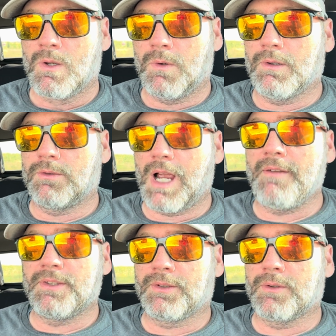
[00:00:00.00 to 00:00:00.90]
we were
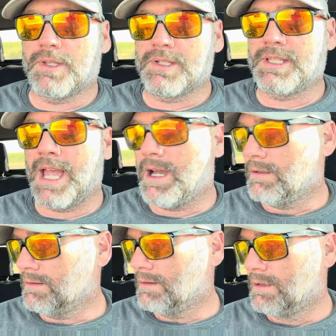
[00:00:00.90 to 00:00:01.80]
driving through this
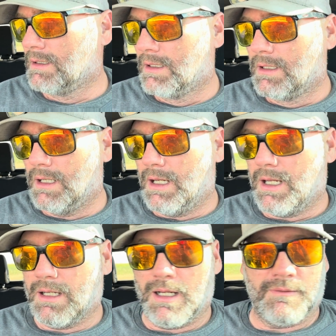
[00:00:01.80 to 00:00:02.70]
town
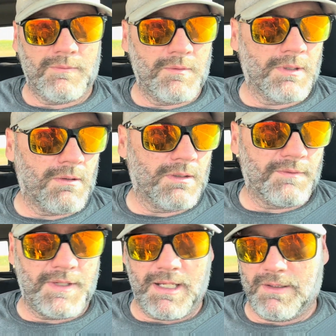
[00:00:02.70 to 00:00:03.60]
when we were going
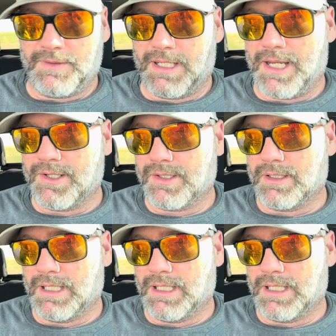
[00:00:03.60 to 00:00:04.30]
on vacation,